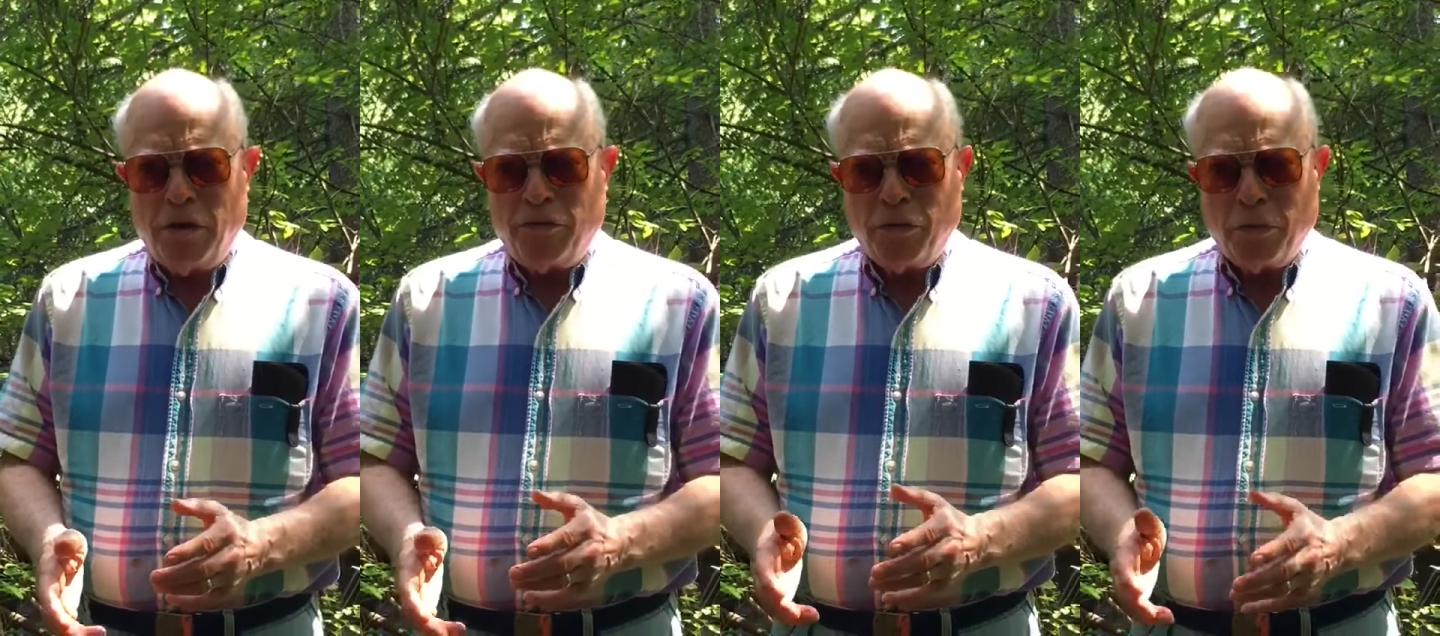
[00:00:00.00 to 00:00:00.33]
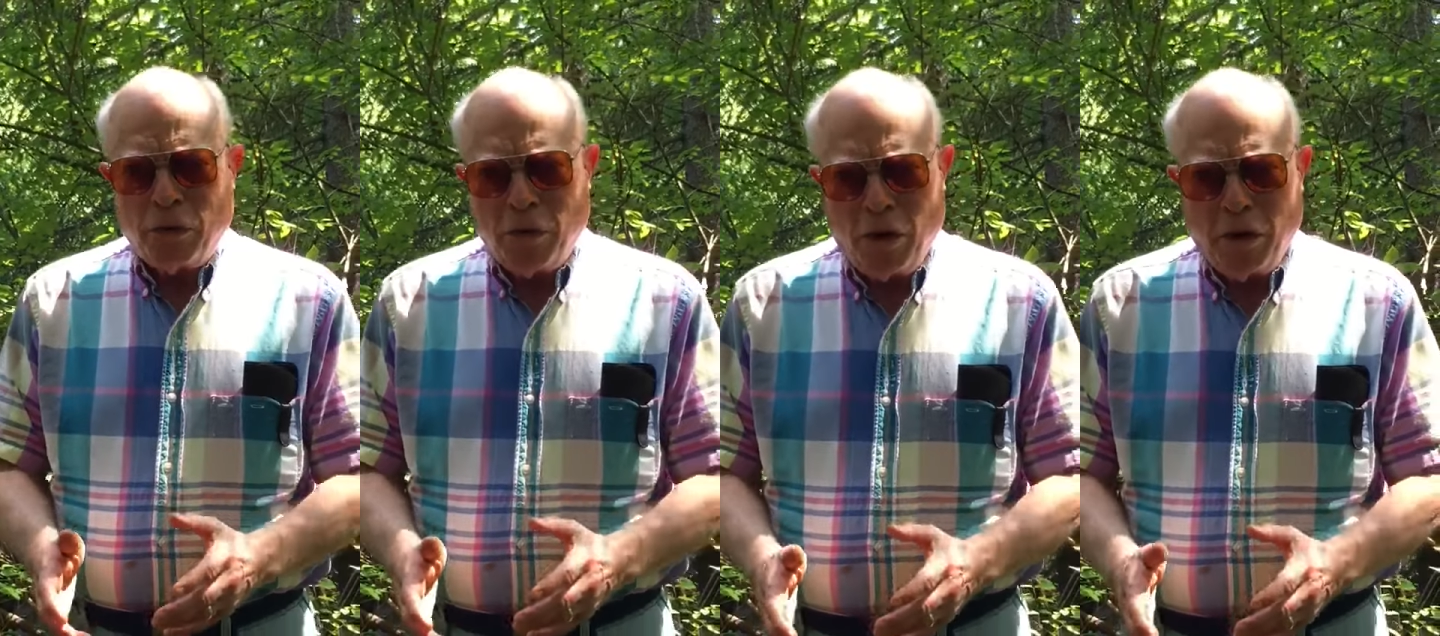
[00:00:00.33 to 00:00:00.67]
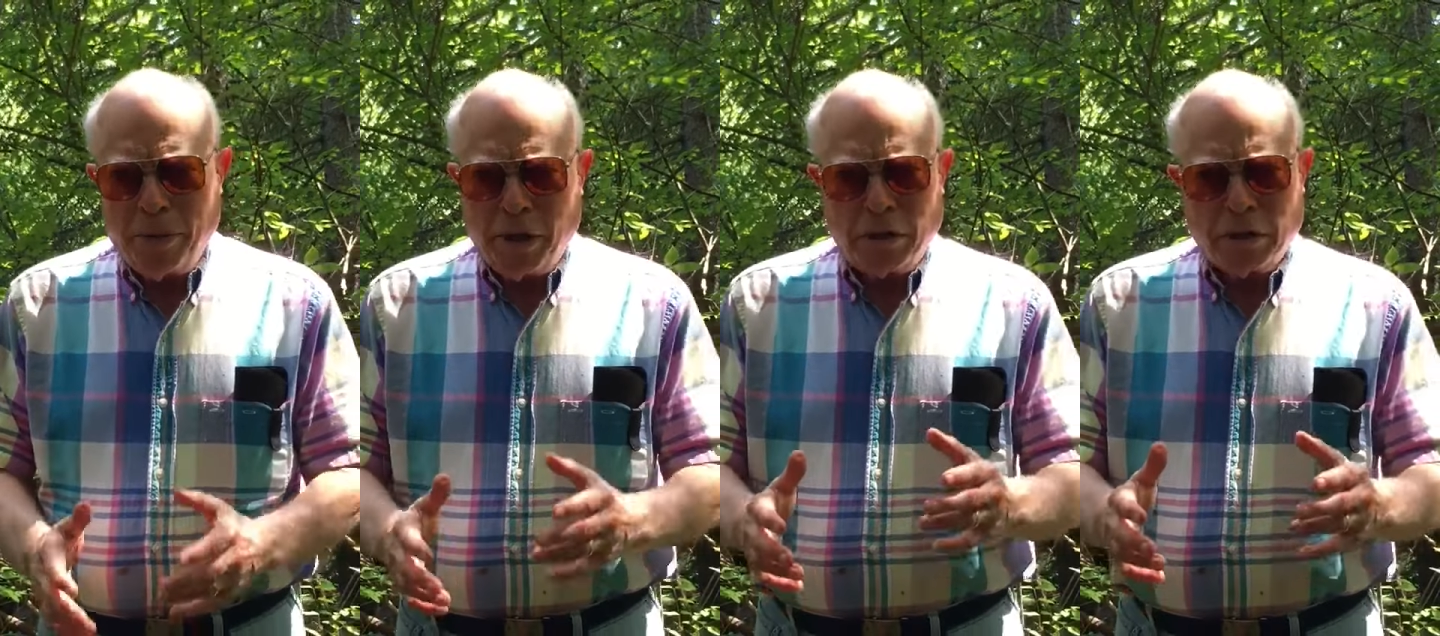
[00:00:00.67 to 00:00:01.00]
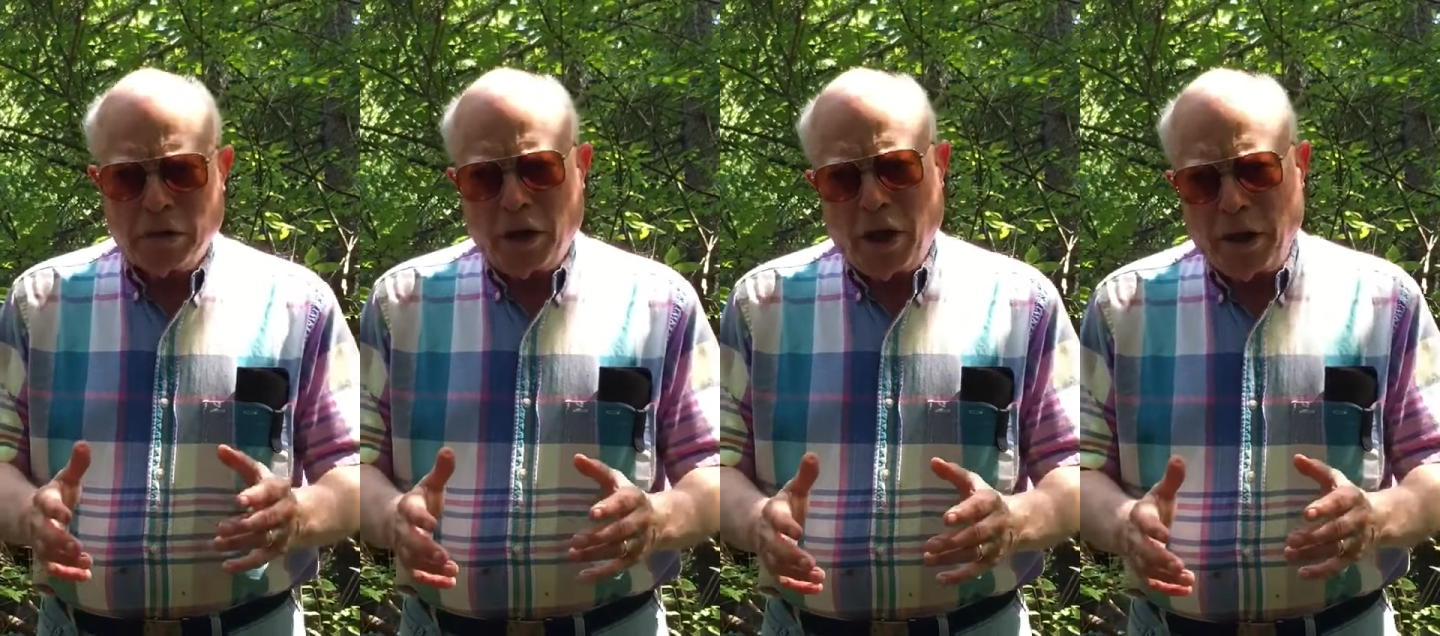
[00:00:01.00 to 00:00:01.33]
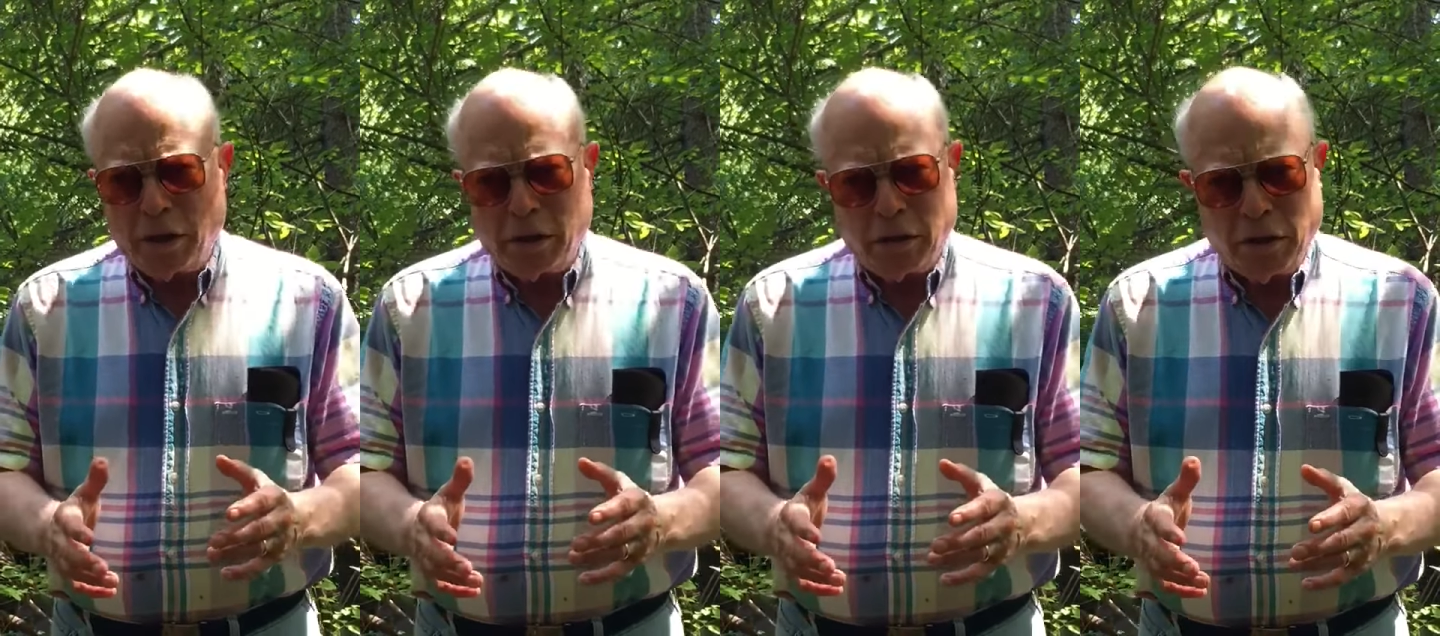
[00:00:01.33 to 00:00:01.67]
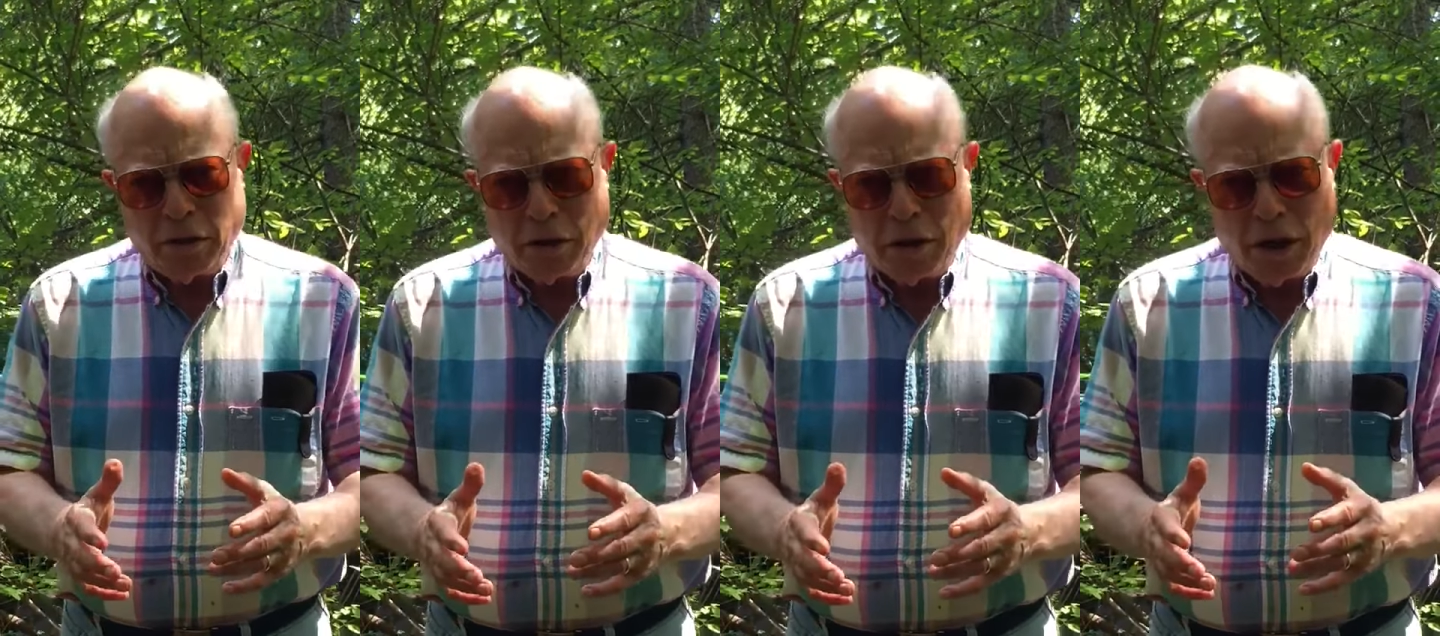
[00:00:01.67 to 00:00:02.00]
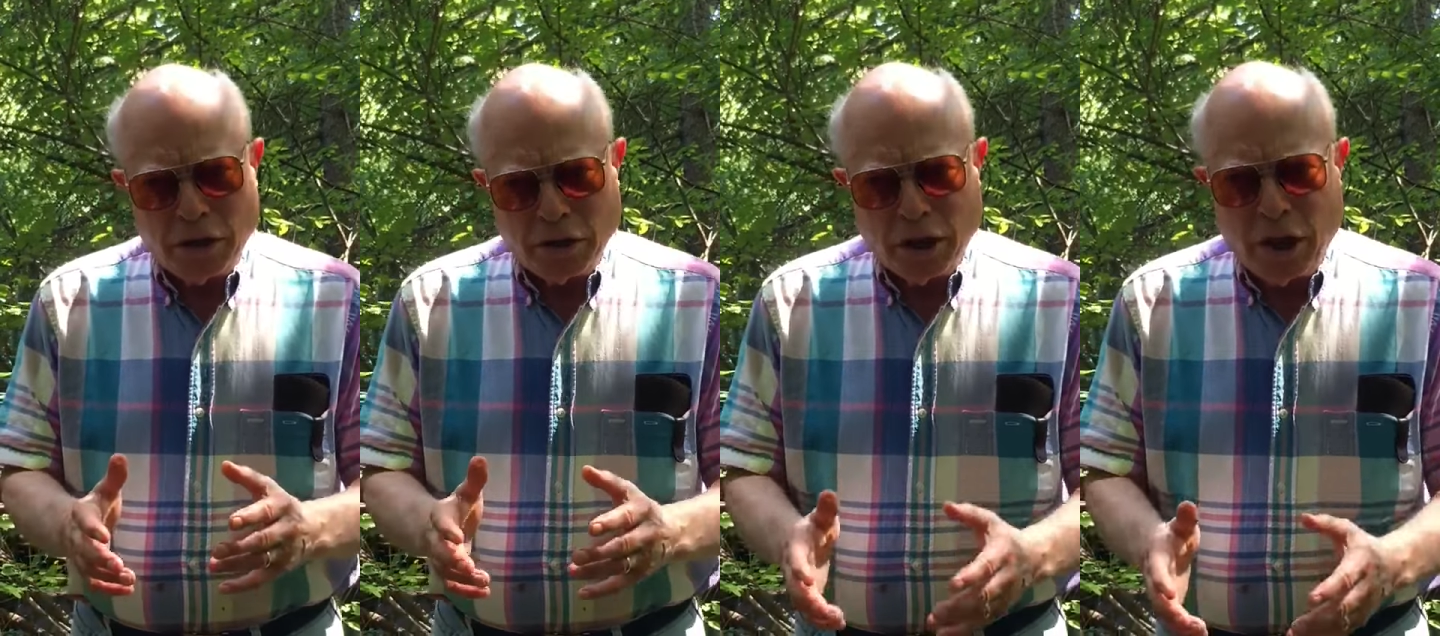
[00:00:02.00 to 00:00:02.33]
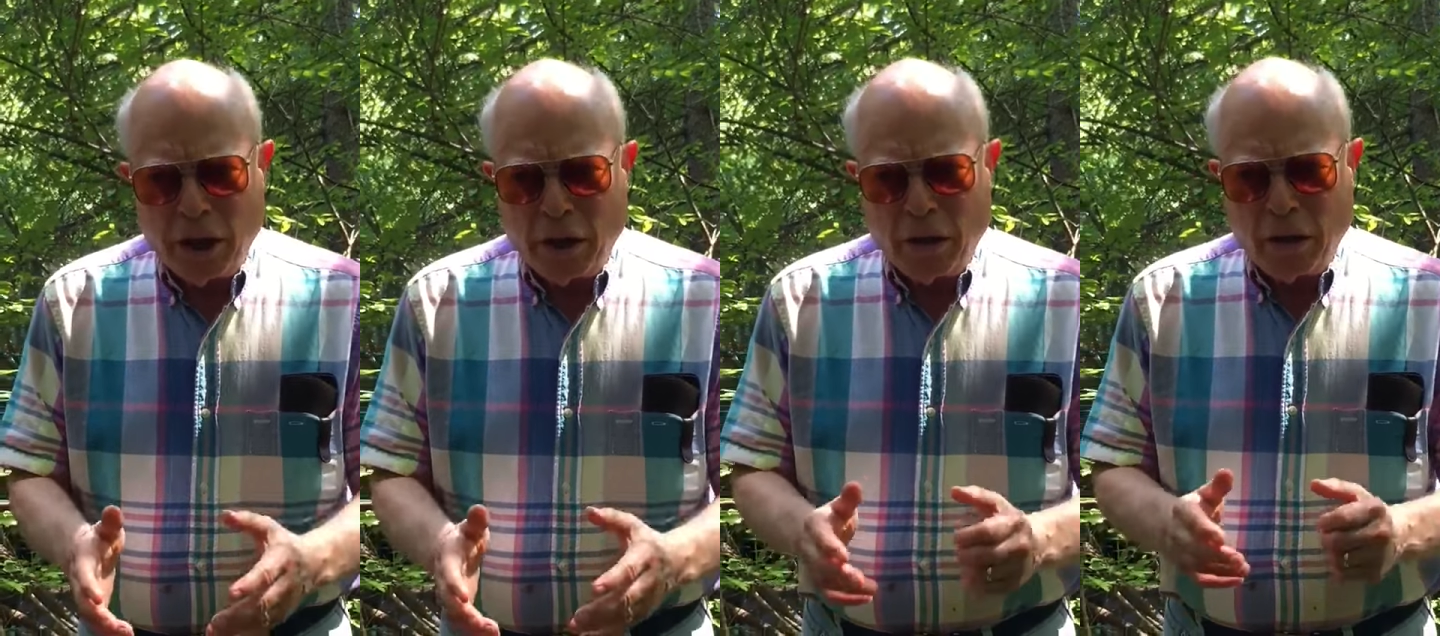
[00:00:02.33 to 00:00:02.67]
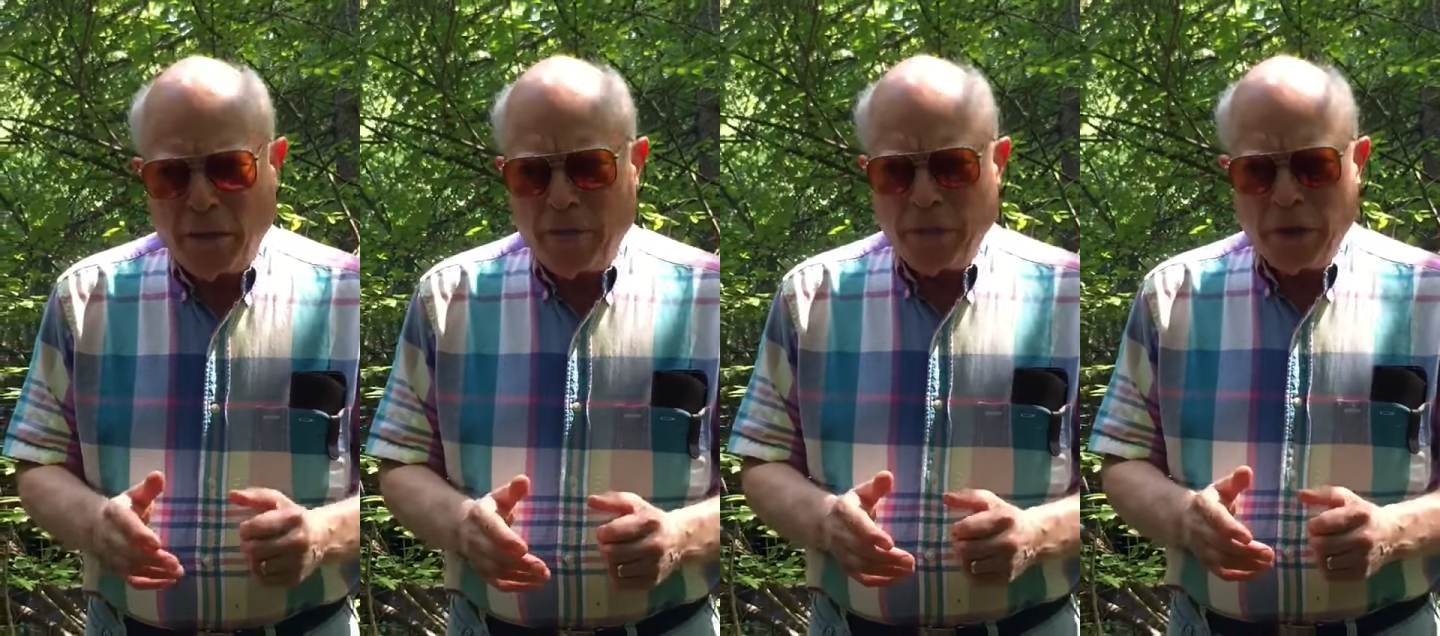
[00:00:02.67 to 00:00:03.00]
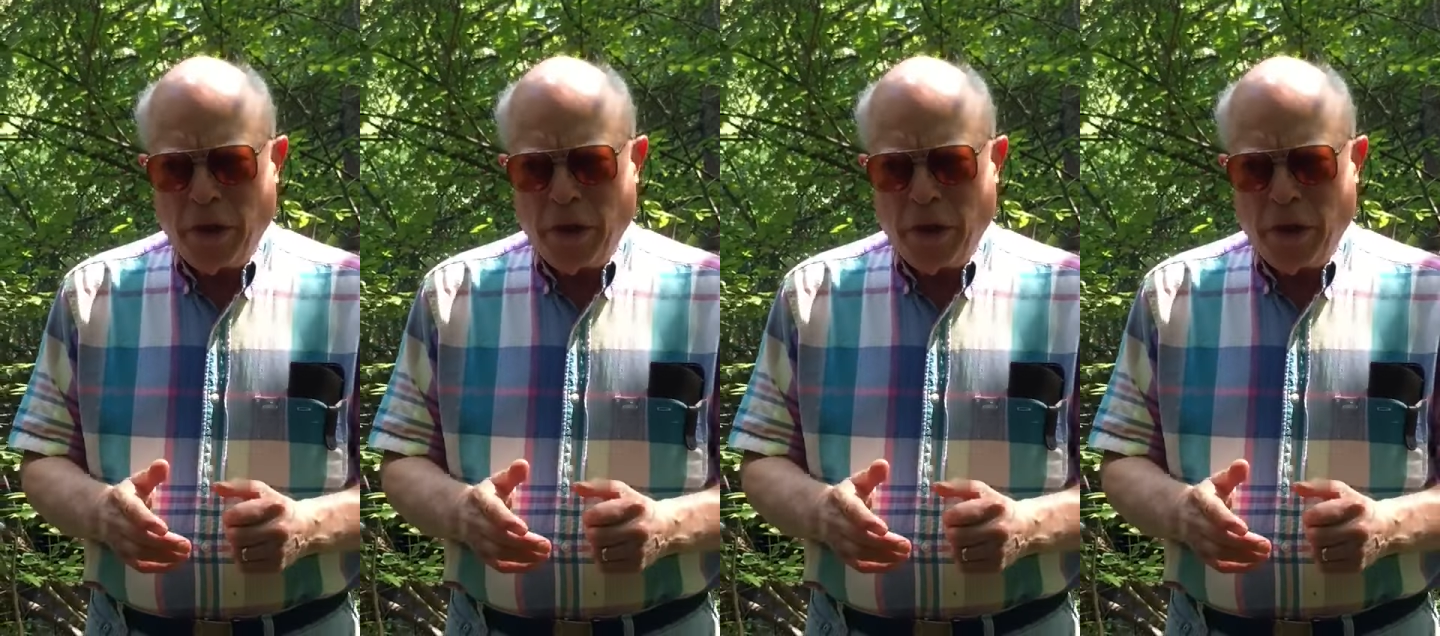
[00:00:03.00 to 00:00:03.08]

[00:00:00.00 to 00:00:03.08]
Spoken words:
and from comments like is in Isaiah,